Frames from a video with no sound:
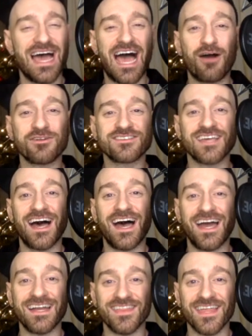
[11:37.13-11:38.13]

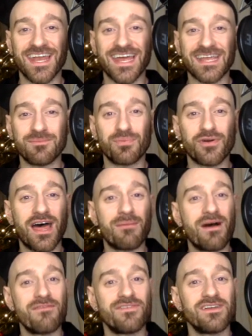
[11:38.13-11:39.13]
outside, and then I can put on
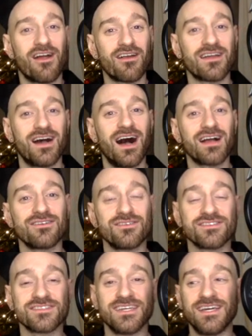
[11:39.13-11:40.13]
my VR
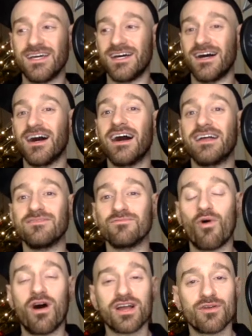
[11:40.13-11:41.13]
goggles and
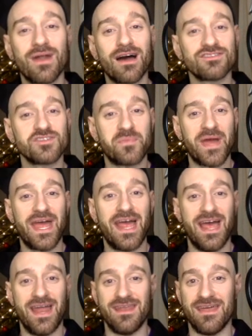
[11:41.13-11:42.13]
walk around
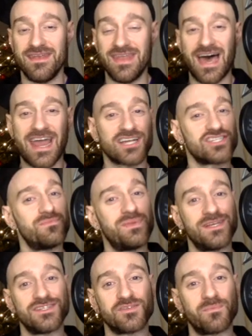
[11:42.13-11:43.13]
Japan and not actually
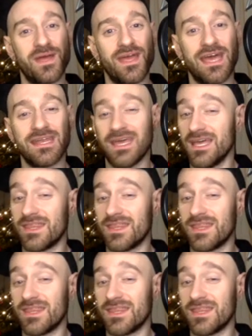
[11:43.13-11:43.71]
be in Japan.